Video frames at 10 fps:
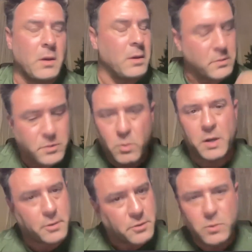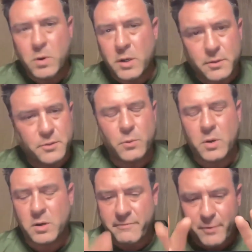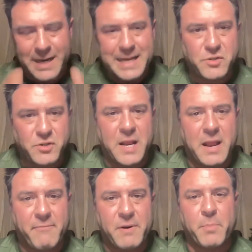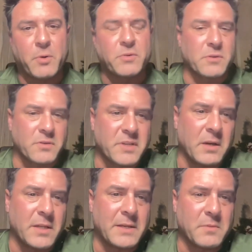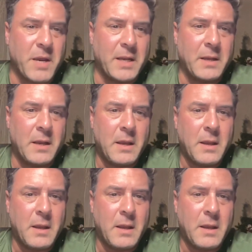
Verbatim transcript: you know, 200, 200, 200 for each and every personal sale that is made.